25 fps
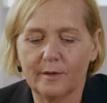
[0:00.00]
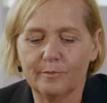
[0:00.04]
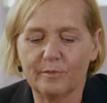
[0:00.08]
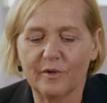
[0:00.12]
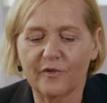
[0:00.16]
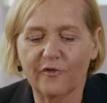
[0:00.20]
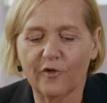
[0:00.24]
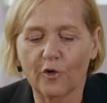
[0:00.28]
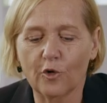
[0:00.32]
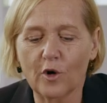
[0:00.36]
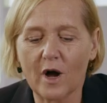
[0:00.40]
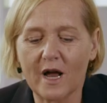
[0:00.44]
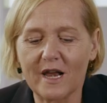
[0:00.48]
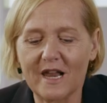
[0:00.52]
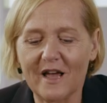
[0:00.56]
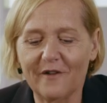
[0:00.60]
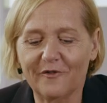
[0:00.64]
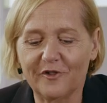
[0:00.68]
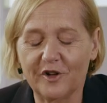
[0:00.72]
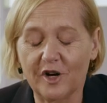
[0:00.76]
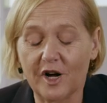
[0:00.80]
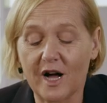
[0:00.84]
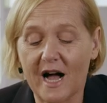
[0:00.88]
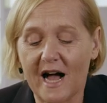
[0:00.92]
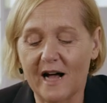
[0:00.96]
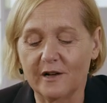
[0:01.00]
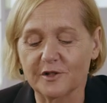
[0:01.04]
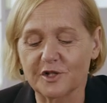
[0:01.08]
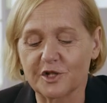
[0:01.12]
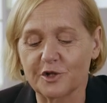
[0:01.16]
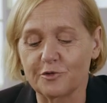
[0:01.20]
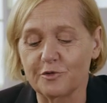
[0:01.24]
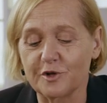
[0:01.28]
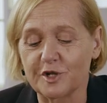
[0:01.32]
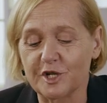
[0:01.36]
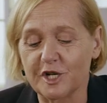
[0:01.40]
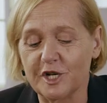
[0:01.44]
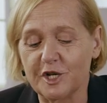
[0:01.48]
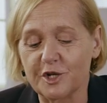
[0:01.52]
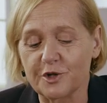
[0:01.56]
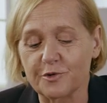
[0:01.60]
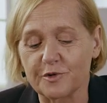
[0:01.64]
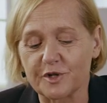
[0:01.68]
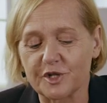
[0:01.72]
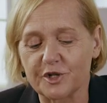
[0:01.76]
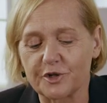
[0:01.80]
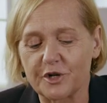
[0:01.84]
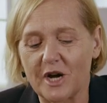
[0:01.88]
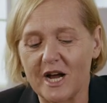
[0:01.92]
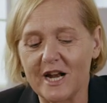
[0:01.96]
Before I left her house to return to
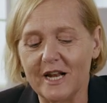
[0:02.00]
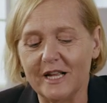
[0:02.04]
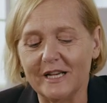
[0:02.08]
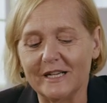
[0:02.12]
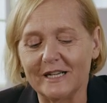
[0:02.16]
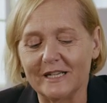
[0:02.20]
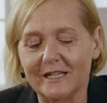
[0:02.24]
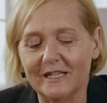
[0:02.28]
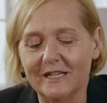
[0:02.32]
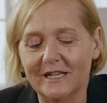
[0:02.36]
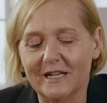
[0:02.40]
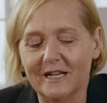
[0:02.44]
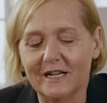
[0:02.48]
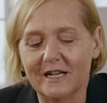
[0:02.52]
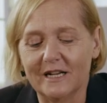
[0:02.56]
Australia,